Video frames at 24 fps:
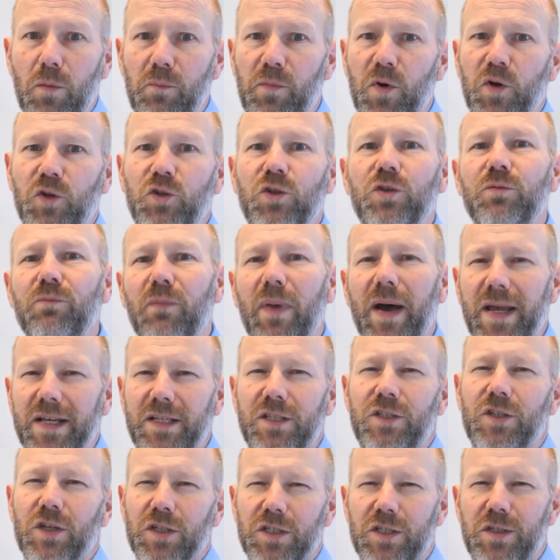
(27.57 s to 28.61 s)
but you
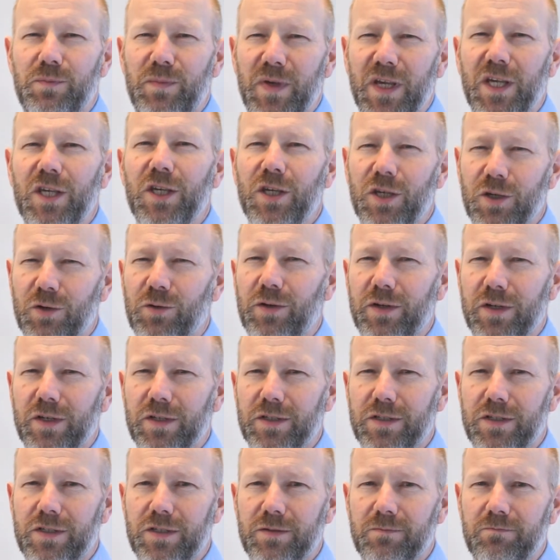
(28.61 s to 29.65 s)
might just be
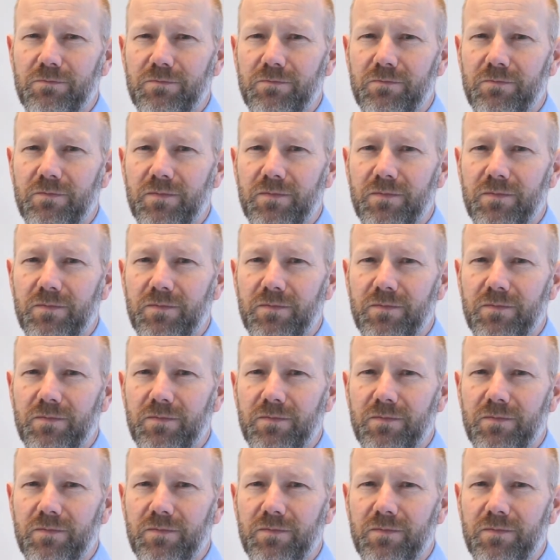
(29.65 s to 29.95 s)
curious.